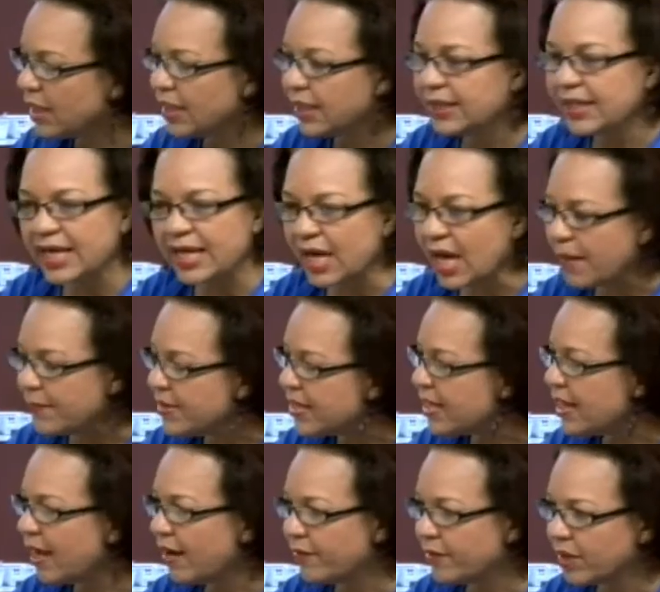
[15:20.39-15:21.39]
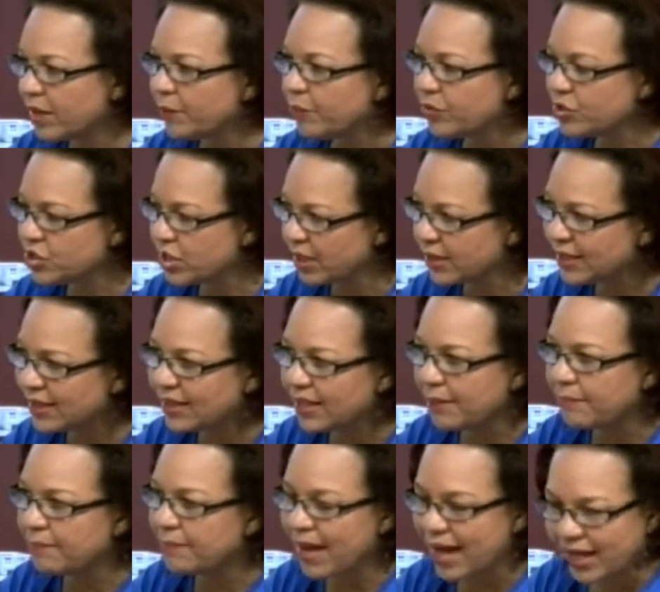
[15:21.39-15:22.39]
they can't be carrying and projecting their
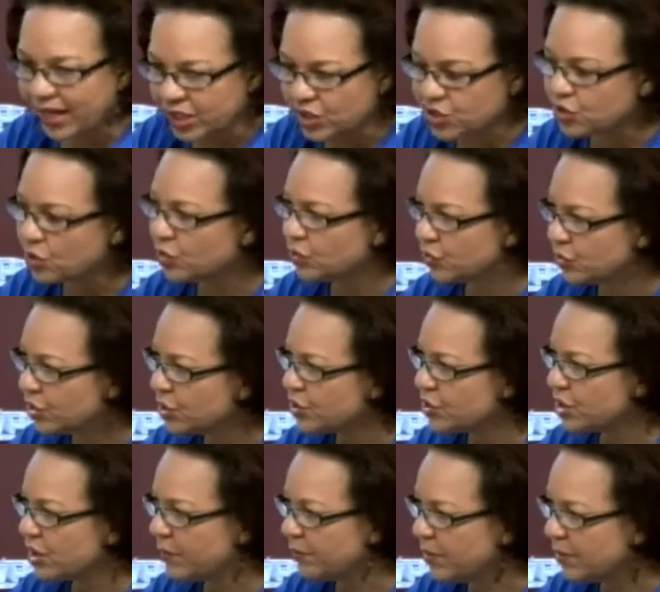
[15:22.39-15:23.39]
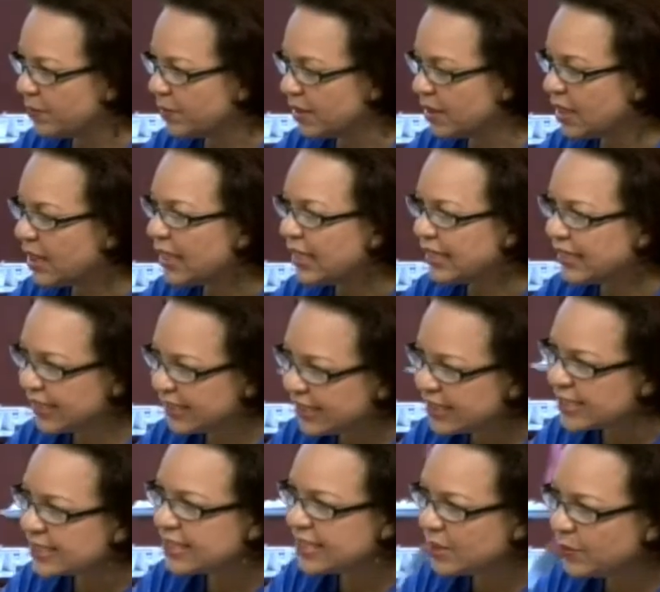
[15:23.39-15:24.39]
baggage onto these young people. They need
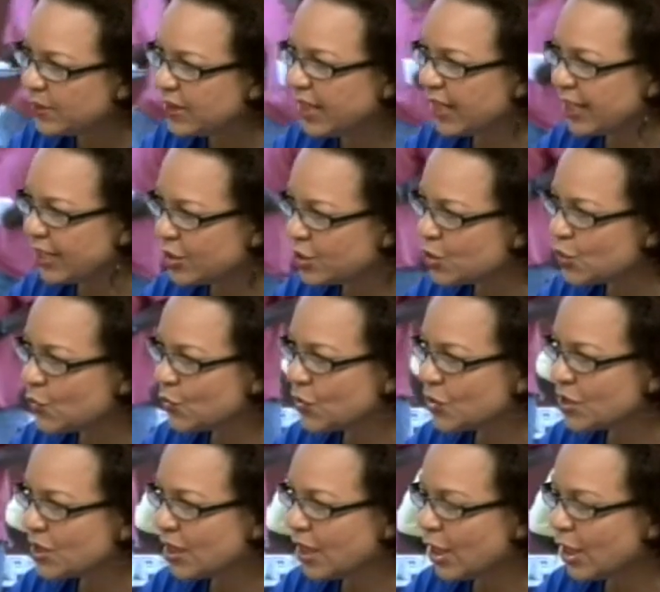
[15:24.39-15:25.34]
to deal with their issues.